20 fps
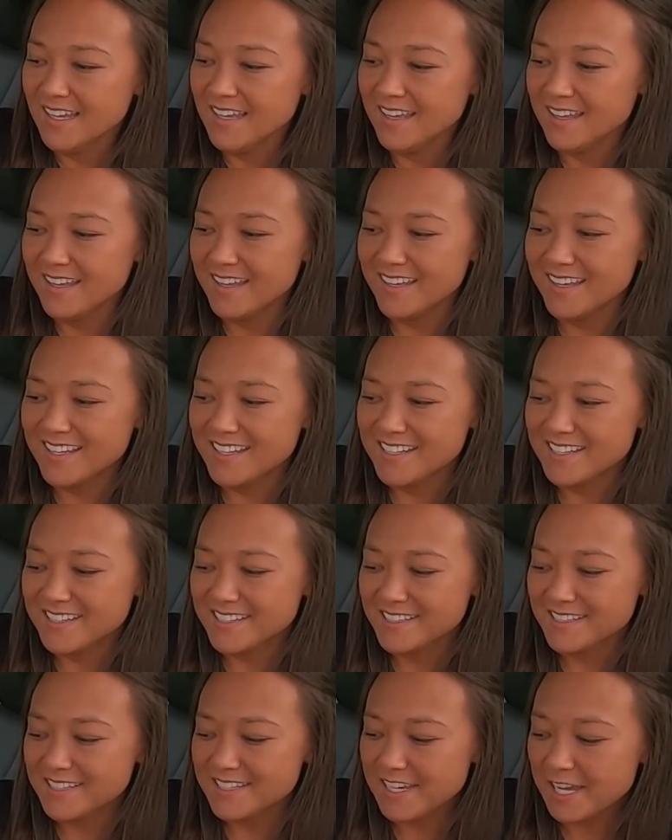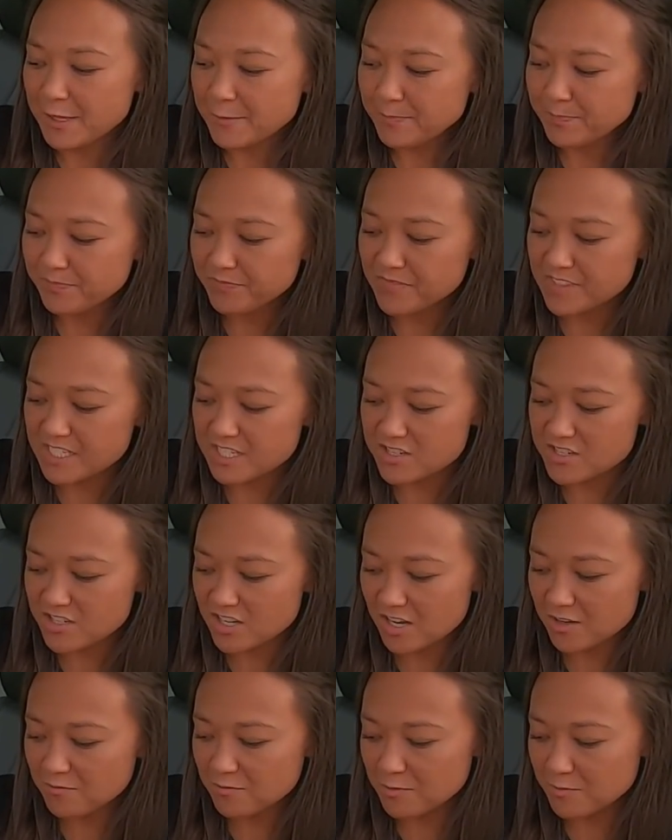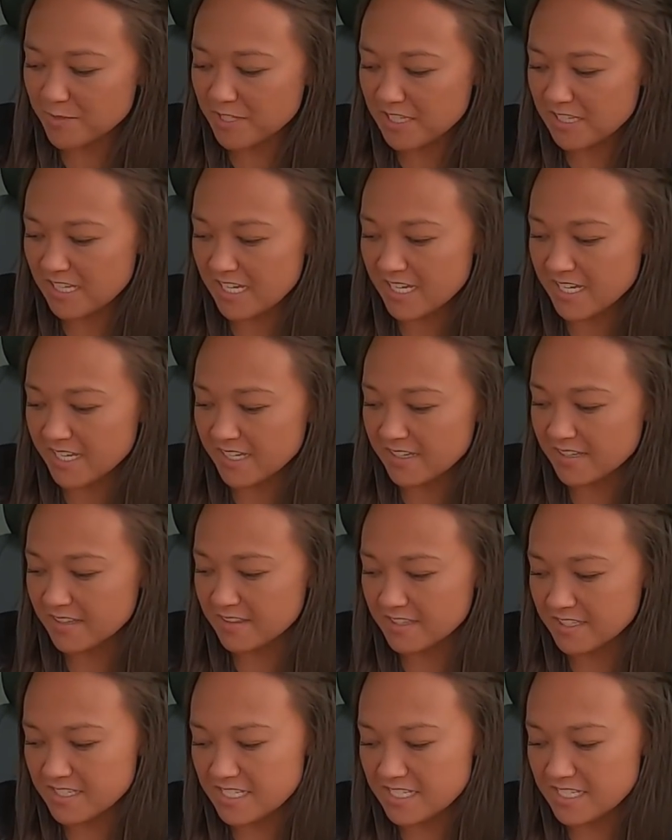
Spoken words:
And yeah, then Sean will be like the